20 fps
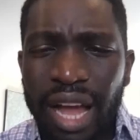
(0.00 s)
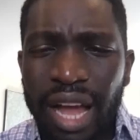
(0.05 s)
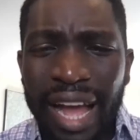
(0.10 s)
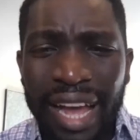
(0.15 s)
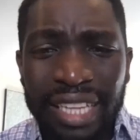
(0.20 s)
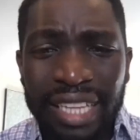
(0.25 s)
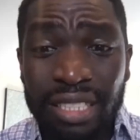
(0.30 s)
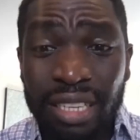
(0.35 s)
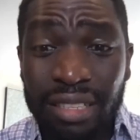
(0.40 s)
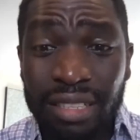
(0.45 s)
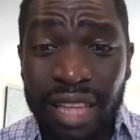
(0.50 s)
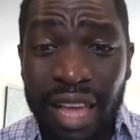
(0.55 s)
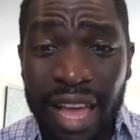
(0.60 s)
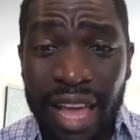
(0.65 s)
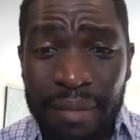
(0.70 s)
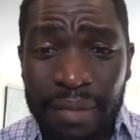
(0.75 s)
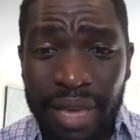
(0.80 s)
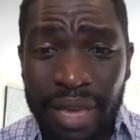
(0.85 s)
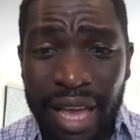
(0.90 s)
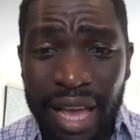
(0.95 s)
I took the
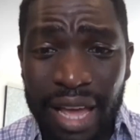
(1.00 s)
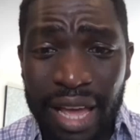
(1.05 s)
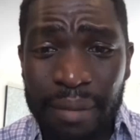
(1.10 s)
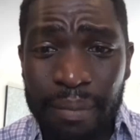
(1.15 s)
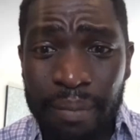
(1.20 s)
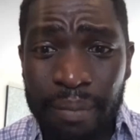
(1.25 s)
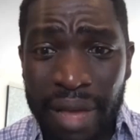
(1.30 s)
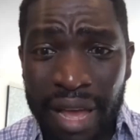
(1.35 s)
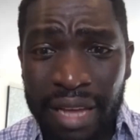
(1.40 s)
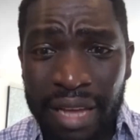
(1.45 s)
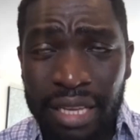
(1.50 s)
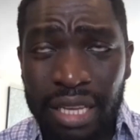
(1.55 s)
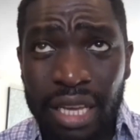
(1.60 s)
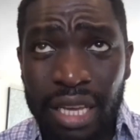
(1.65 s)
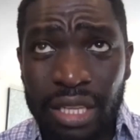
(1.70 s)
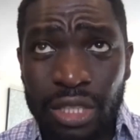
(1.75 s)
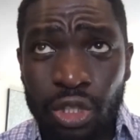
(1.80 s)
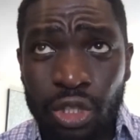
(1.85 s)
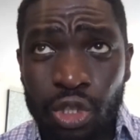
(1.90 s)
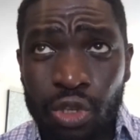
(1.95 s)
MCAT back
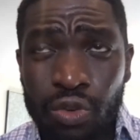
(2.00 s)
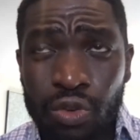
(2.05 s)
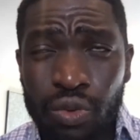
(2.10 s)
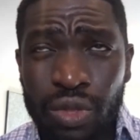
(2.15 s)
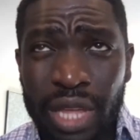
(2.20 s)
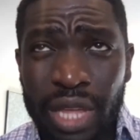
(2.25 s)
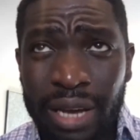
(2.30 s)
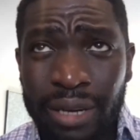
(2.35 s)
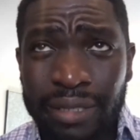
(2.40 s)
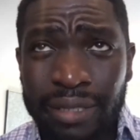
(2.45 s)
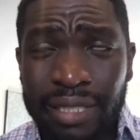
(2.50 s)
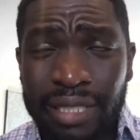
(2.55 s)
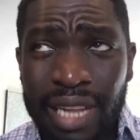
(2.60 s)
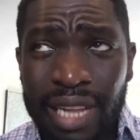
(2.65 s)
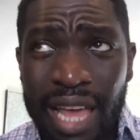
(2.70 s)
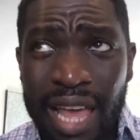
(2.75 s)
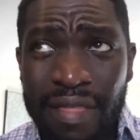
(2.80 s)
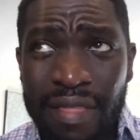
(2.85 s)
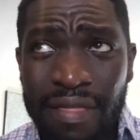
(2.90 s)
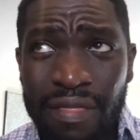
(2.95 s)
in
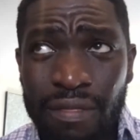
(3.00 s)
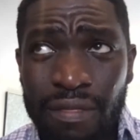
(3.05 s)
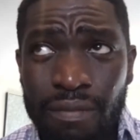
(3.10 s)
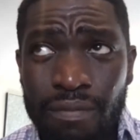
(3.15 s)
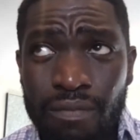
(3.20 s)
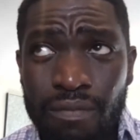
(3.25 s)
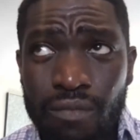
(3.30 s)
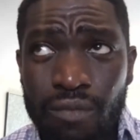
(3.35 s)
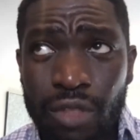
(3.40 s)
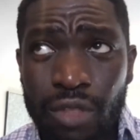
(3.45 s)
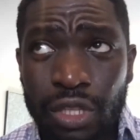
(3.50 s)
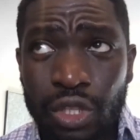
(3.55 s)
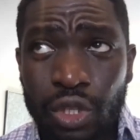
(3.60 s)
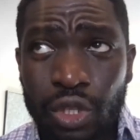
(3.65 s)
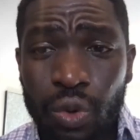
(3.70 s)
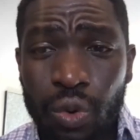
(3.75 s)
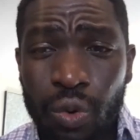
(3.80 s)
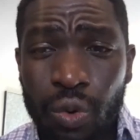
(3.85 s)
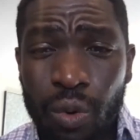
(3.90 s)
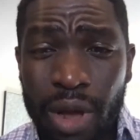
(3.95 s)

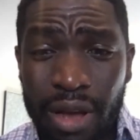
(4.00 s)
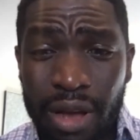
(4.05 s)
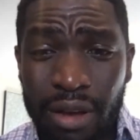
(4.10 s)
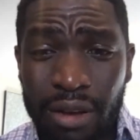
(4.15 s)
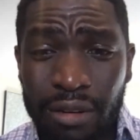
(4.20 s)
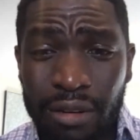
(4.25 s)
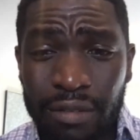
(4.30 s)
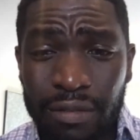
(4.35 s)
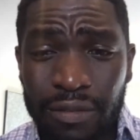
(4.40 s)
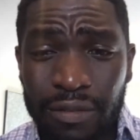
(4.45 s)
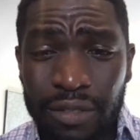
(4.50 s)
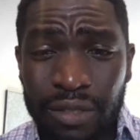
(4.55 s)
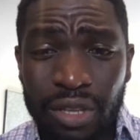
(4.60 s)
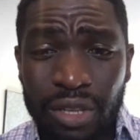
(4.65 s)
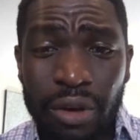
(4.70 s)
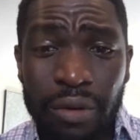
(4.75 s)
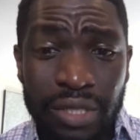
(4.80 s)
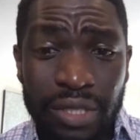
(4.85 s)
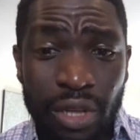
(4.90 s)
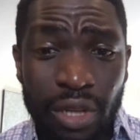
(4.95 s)
2012.
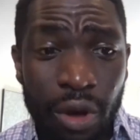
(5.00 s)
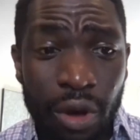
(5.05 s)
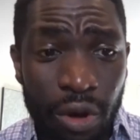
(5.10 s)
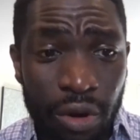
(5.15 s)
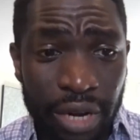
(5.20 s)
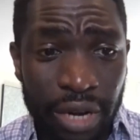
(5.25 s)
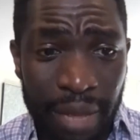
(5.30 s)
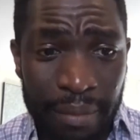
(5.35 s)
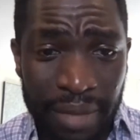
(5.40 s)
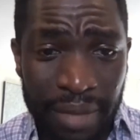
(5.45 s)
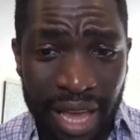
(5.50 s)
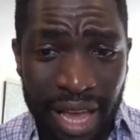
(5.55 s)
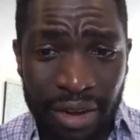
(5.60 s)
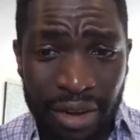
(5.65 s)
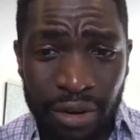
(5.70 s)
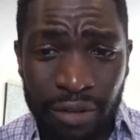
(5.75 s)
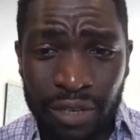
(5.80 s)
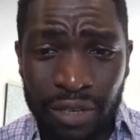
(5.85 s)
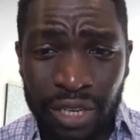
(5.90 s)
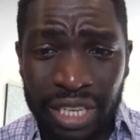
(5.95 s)
So it was the old MCAT
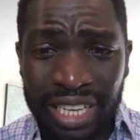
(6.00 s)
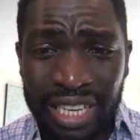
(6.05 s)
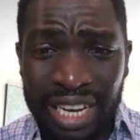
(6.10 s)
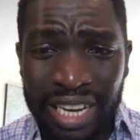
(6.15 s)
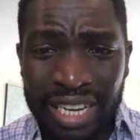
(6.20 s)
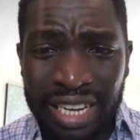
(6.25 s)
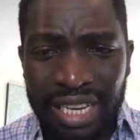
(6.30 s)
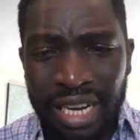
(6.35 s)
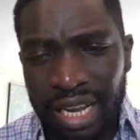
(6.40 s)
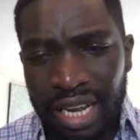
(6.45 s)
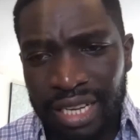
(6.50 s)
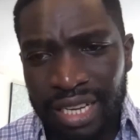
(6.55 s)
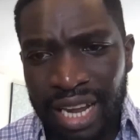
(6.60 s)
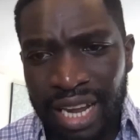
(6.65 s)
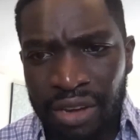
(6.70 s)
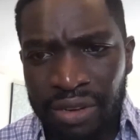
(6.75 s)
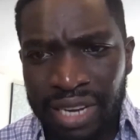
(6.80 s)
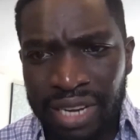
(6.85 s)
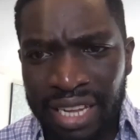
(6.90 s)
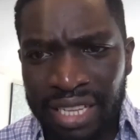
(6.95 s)
over
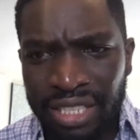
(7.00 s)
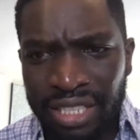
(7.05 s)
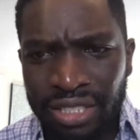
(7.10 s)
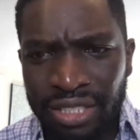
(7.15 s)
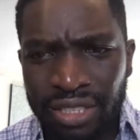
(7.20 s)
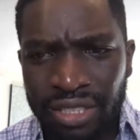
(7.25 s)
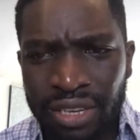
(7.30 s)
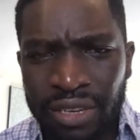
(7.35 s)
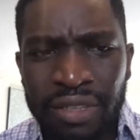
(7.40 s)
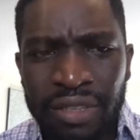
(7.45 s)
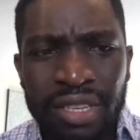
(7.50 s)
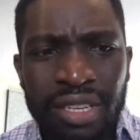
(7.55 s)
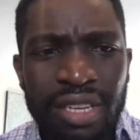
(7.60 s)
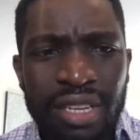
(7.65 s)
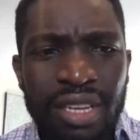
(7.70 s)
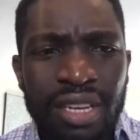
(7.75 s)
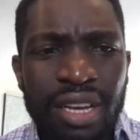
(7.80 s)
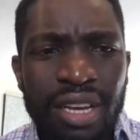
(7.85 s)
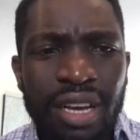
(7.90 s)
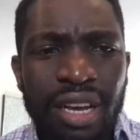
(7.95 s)
now 9 years ago.
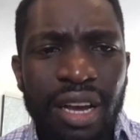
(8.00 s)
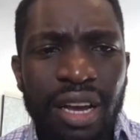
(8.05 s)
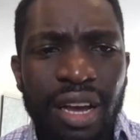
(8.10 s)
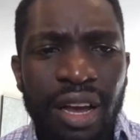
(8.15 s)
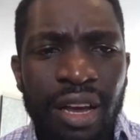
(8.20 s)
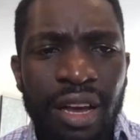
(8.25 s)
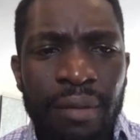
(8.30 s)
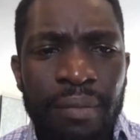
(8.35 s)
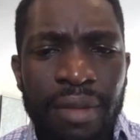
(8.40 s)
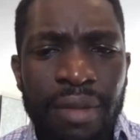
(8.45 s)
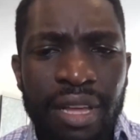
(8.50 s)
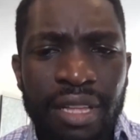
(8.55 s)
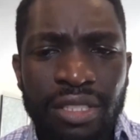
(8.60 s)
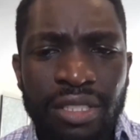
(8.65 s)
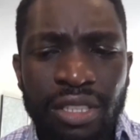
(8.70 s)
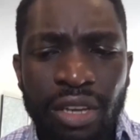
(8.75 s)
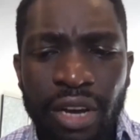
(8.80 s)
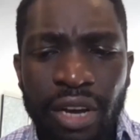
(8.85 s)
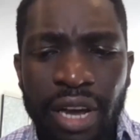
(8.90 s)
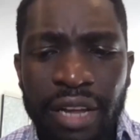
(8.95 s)
And
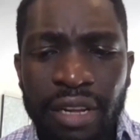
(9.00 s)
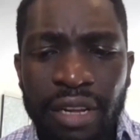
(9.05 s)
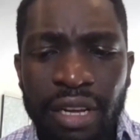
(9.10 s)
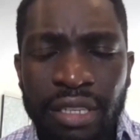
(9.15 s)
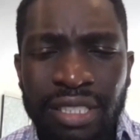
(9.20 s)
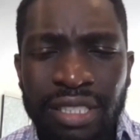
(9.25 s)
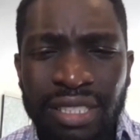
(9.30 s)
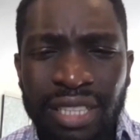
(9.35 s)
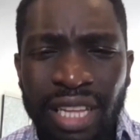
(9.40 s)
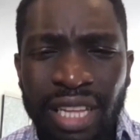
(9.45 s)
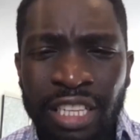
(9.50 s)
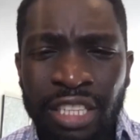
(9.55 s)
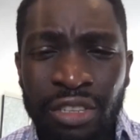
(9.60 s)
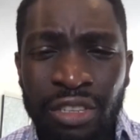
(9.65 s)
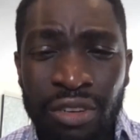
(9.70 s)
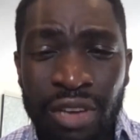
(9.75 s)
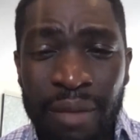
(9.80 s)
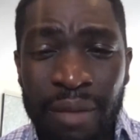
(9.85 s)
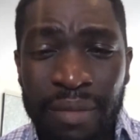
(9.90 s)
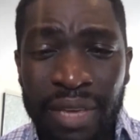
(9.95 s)
so I understand that the
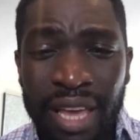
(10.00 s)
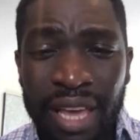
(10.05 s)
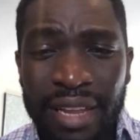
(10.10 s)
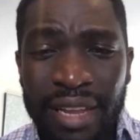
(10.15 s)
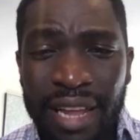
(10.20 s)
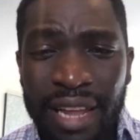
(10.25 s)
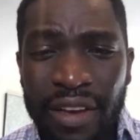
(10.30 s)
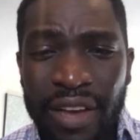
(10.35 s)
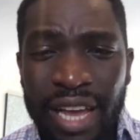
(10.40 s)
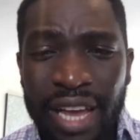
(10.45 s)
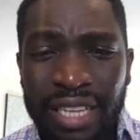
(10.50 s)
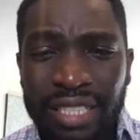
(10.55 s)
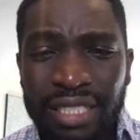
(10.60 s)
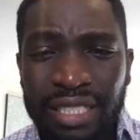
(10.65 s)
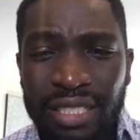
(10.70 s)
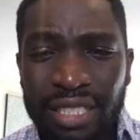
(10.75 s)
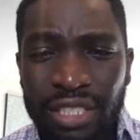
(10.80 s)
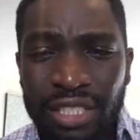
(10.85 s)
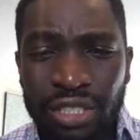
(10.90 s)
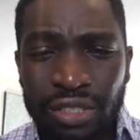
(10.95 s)
new MCAT now has
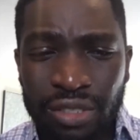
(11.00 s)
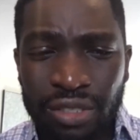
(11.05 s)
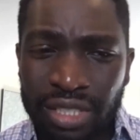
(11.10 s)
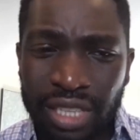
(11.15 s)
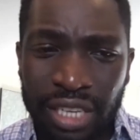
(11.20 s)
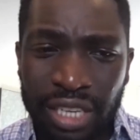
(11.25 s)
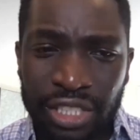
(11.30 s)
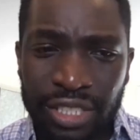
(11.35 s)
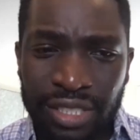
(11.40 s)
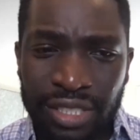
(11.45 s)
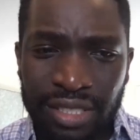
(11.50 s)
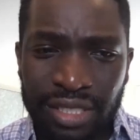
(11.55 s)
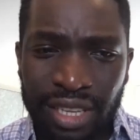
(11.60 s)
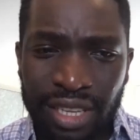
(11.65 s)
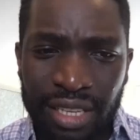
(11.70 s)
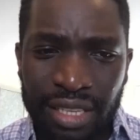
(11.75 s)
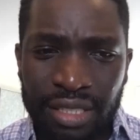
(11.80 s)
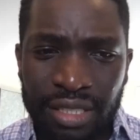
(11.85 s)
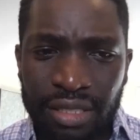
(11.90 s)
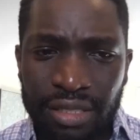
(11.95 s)
additional sections
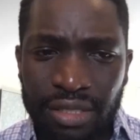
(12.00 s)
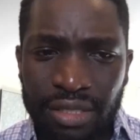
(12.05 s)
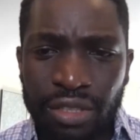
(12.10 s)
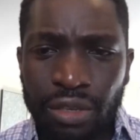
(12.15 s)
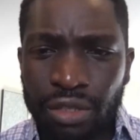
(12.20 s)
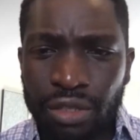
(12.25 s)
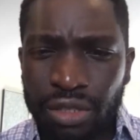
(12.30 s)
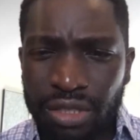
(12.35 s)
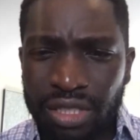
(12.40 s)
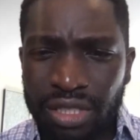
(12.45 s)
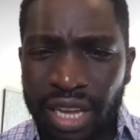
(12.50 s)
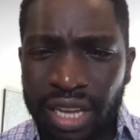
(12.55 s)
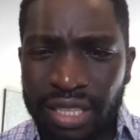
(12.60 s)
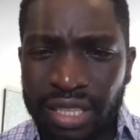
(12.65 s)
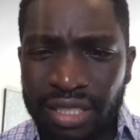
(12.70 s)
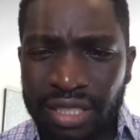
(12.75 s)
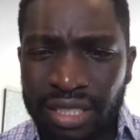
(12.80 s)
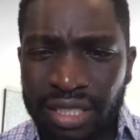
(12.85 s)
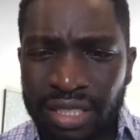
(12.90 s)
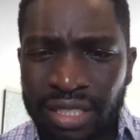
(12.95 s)
like social
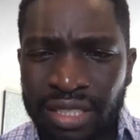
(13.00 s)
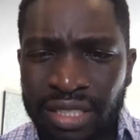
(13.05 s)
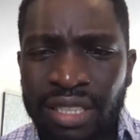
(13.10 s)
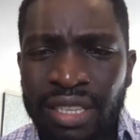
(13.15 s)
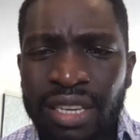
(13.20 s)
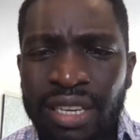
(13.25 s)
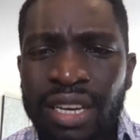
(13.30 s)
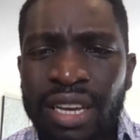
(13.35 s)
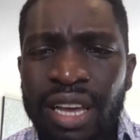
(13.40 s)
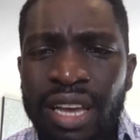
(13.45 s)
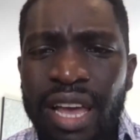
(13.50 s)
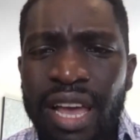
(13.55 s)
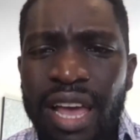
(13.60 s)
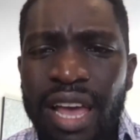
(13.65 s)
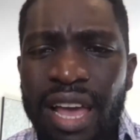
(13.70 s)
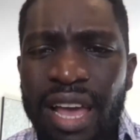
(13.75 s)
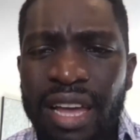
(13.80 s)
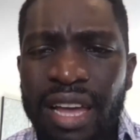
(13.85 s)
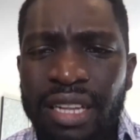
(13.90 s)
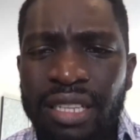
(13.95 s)
sciences
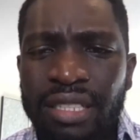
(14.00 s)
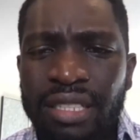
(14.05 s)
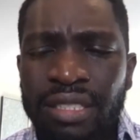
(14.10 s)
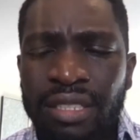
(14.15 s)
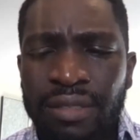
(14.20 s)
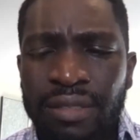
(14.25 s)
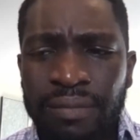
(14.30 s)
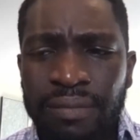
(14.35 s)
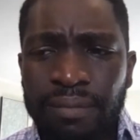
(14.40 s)
and